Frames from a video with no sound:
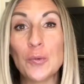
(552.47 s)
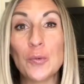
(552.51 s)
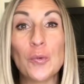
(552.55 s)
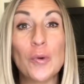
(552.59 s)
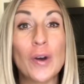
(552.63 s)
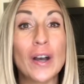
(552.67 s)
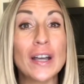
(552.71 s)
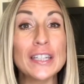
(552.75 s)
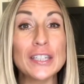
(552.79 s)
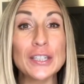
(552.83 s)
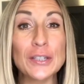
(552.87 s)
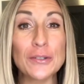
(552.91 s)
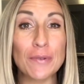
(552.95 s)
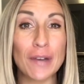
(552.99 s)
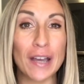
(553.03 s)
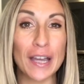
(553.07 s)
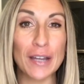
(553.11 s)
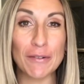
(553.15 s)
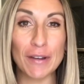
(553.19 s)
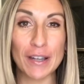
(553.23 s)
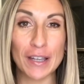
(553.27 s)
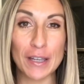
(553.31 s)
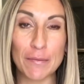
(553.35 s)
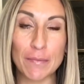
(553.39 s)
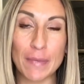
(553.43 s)
What do I
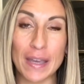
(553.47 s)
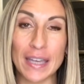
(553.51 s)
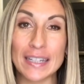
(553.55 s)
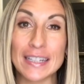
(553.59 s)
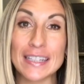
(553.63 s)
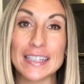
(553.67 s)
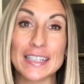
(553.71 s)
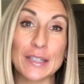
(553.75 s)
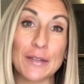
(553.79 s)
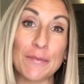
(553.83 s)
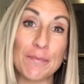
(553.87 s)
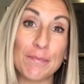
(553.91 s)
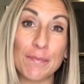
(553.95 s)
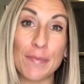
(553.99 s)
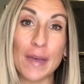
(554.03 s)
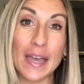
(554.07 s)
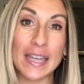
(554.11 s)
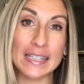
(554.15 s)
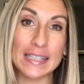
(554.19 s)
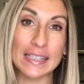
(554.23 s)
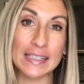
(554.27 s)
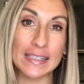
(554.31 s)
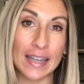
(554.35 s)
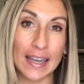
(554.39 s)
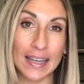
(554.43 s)
recommend is the
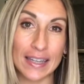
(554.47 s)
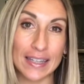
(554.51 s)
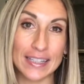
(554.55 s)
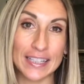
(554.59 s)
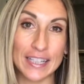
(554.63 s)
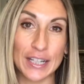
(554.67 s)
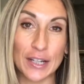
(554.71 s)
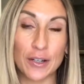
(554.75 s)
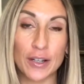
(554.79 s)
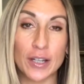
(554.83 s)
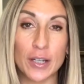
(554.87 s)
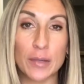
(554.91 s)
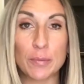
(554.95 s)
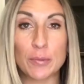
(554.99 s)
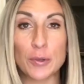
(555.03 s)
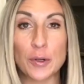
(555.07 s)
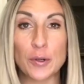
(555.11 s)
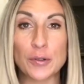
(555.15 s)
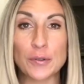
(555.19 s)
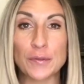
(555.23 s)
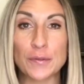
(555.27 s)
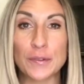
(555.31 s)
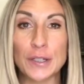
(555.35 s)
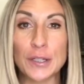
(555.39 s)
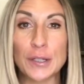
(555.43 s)
best dietary
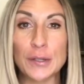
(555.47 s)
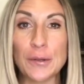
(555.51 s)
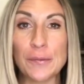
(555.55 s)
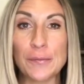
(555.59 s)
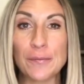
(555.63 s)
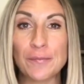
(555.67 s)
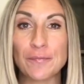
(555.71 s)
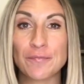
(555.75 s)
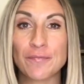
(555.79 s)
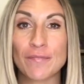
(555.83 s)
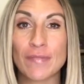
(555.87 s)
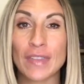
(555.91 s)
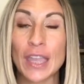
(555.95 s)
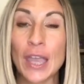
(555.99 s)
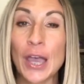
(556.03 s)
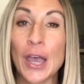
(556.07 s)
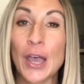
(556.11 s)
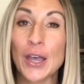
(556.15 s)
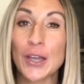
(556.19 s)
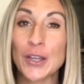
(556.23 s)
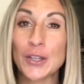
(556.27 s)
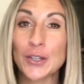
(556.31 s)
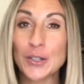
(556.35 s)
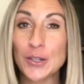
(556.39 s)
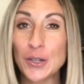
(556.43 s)
approach for you?
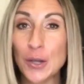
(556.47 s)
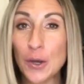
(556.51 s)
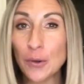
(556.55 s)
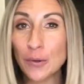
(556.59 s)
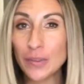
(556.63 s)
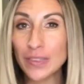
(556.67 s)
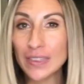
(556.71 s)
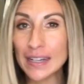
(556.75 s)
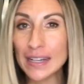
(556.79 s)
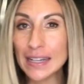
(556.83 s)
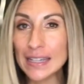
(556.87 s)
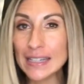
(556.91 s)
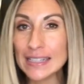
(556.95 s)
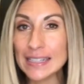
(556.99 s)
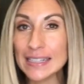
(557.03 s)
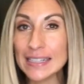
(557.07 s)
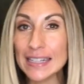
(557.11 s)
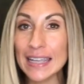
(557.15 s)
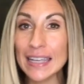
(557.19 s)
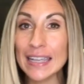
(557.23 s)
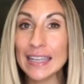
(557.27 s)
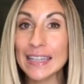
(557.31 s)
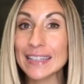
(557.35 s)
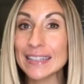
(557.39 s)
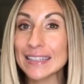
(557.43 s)
Note that I
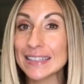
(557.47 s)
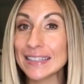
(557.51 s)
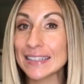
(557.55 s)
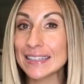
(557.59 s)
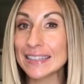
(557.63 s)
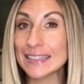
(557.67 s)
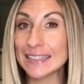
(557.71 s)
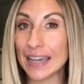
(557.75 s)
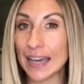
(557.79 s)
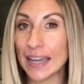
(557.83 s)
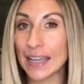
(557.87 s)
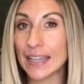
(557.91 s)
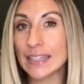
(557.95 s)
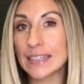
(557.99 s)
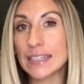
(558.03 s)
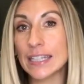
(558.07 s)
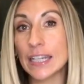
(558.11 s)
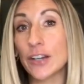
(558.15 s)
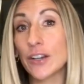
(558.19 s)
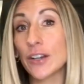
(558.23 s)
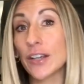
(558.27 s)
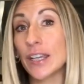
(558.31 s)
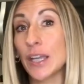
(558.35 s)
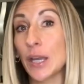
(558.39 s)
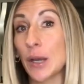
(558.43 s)
say
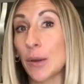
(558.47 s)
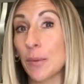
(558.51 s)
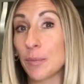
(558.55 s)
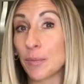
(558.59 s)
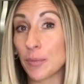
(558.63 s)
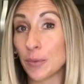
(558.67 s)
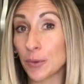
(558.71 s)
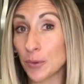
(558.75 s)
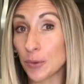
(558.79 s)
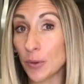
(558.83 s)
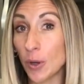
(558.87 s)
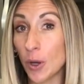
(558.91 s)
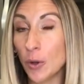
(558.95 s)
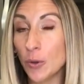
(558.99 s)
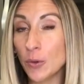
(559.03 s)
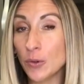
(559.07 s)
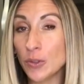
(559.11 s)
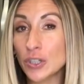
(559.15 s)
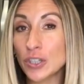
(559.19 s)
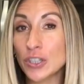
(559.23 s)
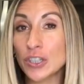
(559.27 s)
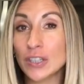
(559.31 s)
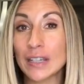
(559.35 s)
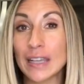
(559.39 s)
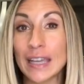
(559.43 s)
dietary
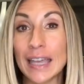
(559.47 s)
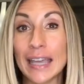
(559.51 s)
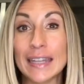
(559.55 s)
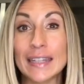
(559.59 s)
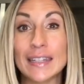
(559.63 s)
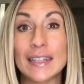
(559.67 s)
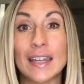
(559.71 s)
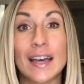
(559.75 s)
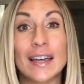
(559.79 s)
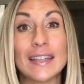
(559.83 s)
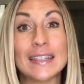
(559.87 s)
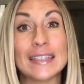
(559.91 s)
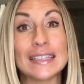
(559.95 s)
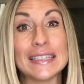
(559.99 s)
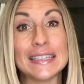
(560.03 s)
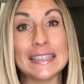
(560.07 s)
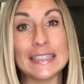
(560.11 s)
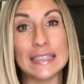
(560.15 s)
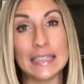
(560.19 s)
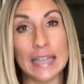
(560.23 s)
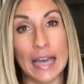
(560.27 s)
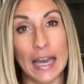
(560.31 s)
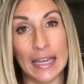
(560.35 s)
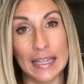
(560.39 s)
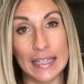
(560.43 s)
approach and
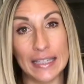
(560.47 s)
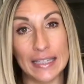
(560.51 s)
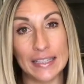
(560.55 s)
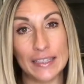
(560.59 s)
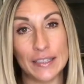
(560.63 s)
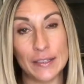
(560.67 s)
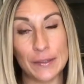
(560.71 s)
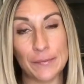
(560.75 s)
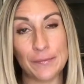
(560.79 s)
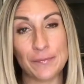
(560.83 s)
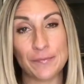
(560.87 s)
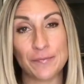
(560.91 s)
not diet